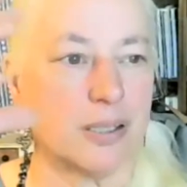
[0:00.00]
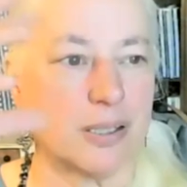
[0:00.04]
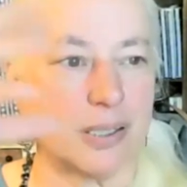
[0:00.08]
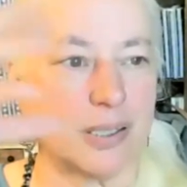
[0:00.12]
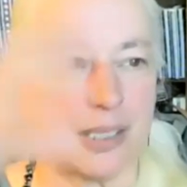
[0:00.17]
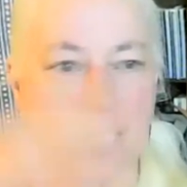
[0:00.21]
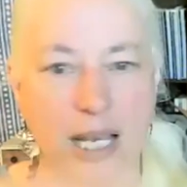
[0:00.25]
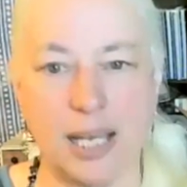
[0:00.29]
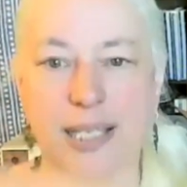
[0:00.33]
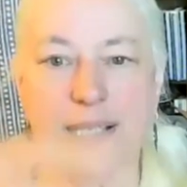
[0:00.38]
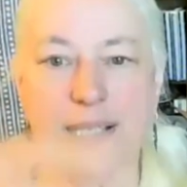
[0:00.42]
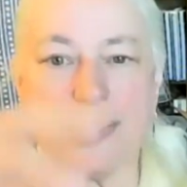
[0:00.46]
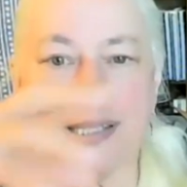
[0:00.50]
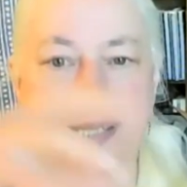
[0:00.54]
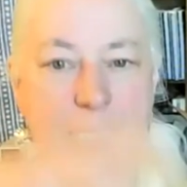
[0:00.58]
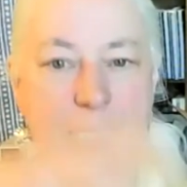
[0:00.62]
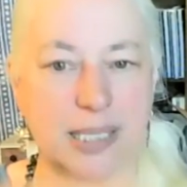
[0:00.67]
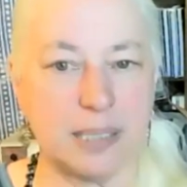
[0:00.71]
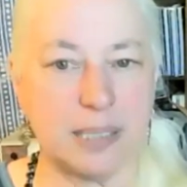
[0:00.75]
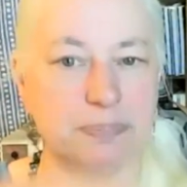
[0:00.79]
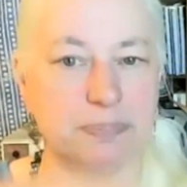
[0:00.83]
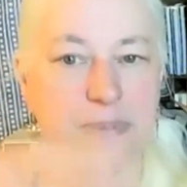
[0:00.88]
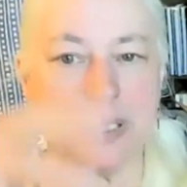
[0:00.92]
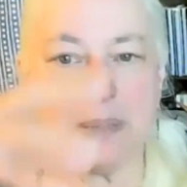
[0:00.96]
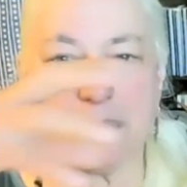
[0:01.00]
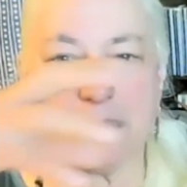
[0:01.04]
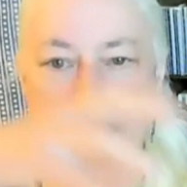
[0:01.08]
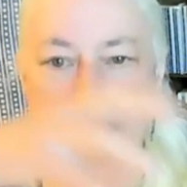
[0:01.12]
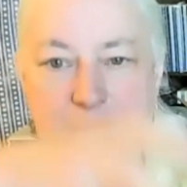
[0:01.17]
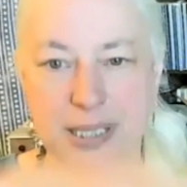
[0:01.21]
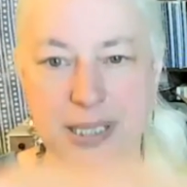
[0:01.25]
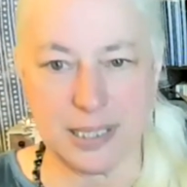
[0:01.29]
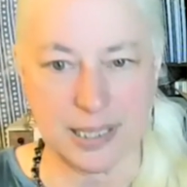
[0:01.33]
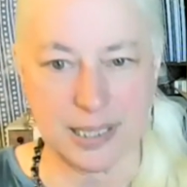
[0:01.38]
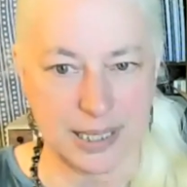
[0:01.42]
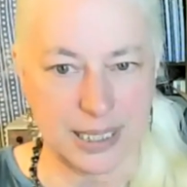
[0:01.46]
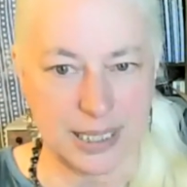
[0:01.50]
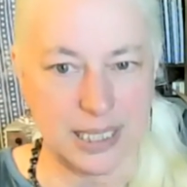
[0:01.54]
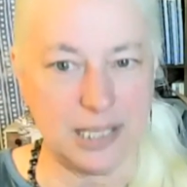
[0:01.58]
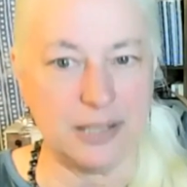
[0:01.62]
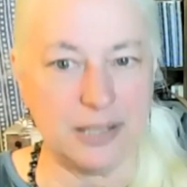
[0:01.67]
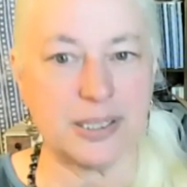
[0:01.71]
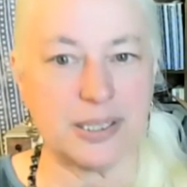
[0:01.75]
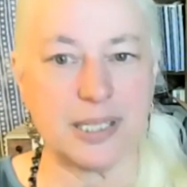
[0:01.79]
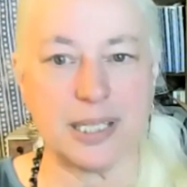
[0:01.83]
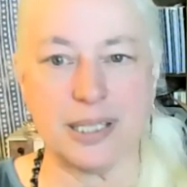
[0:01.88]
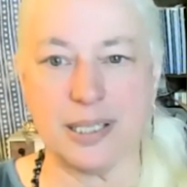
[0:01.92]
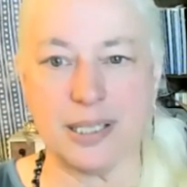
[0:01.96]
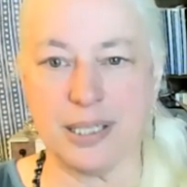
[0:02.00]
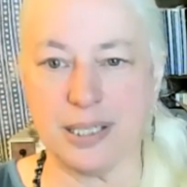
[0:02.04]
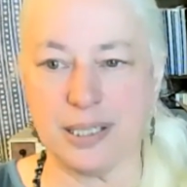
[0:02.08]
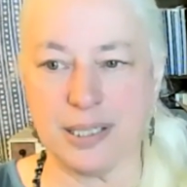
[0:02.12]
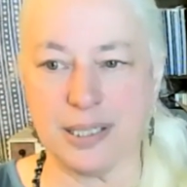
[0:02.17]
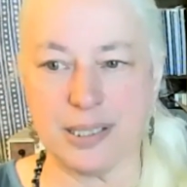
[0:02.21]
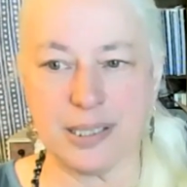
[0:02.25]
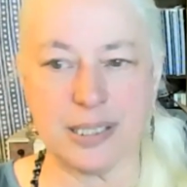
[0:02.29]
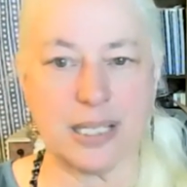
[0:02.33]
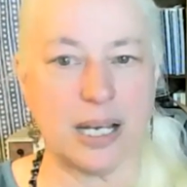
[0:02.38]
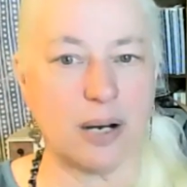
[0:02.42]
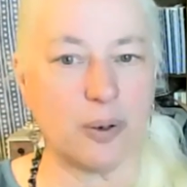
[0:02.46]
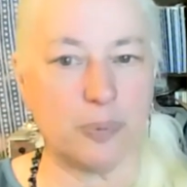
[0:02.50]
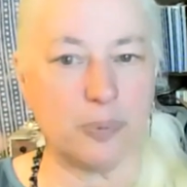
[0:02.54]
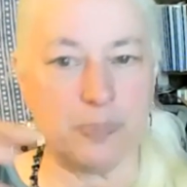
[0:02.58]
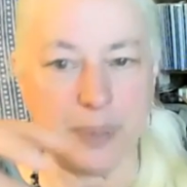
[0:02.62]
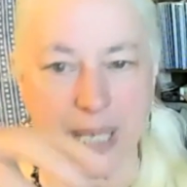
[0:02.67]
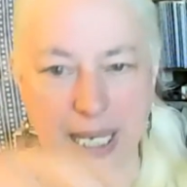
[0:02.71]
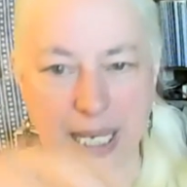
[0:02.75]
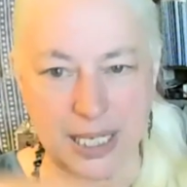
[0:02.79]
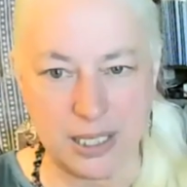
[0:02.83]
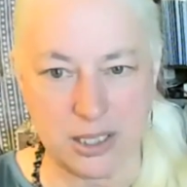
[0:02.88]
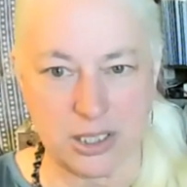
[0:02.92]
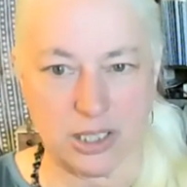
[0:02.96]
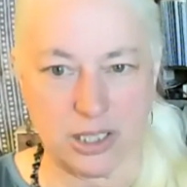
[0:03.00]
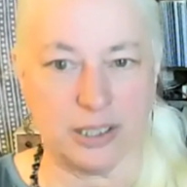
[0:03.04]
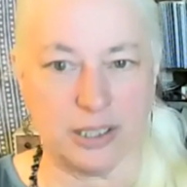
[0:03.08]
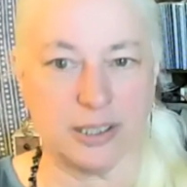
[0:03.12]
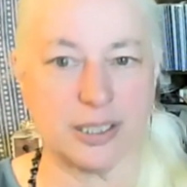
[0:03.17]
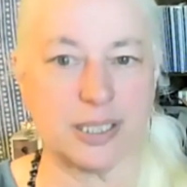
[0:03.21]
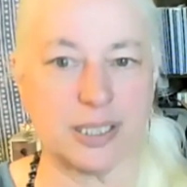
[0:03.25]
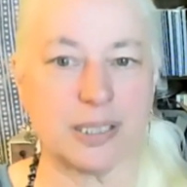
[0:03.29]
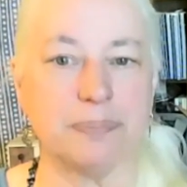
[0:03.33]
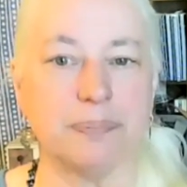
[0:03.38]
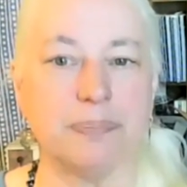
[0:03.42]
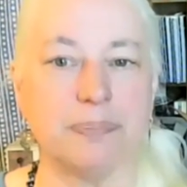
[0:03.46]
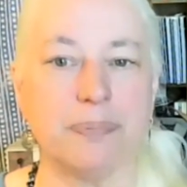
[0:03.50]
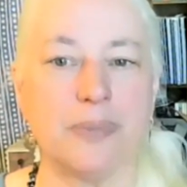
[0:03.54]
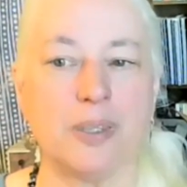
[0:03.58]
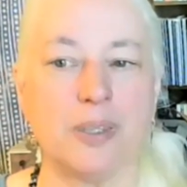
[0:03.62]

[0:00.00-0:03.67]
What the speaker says: signs, symptoms, diseases, our patients,